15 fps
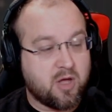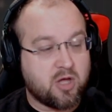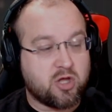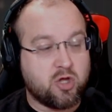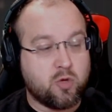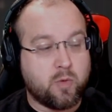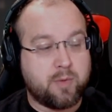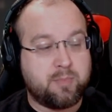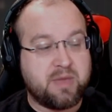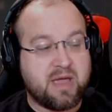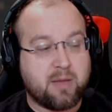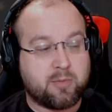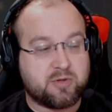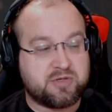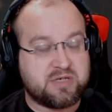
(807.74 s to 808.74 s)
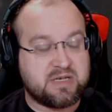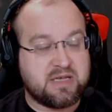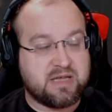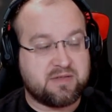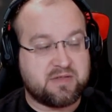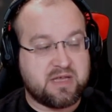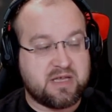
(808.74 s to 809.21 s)
You would be able to
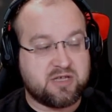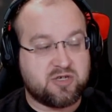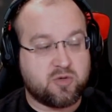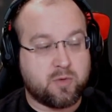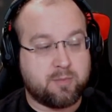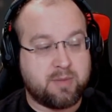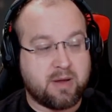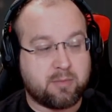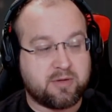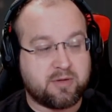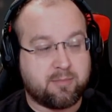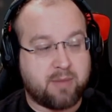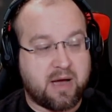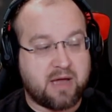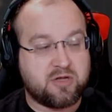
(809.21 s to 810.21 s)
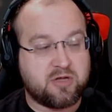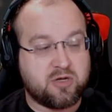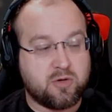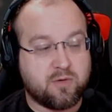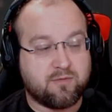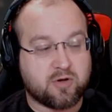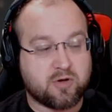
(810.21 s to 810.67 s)
get these. You would be able to buy the
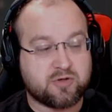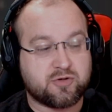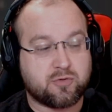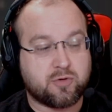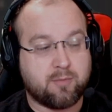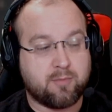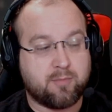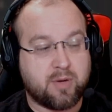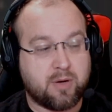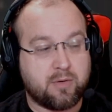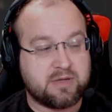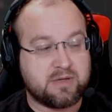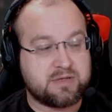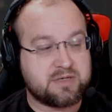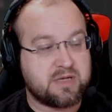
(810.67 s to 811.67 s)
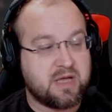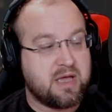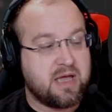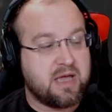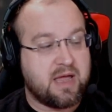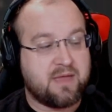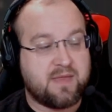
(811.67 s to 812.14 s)
universal components,
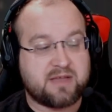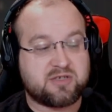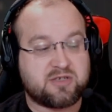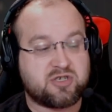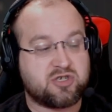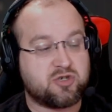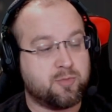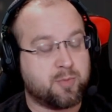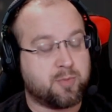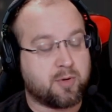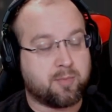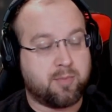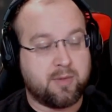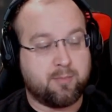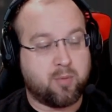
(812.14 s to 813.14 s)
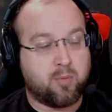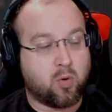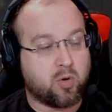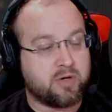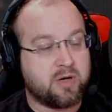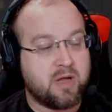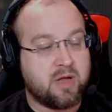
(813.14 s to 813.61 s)
and that's super
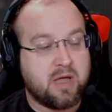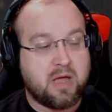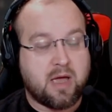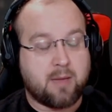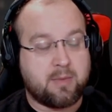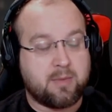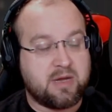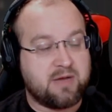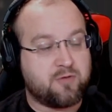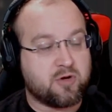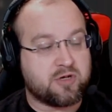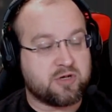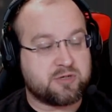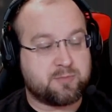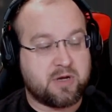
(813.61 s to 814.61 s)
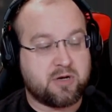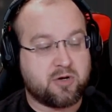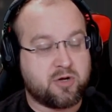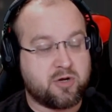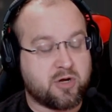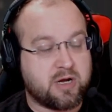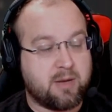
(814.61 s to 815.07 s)
important. I mean, if you're a spender,
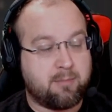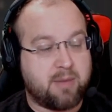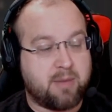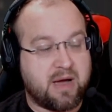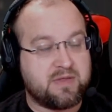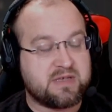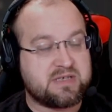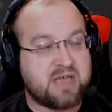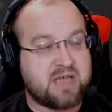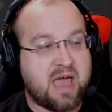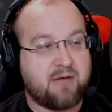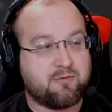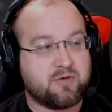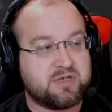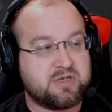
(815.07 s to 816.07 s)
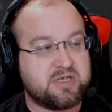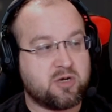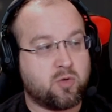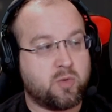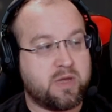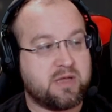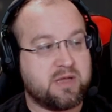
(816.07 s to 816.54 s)
you're going to buy this every
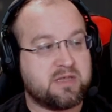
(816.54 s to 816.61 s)
single week.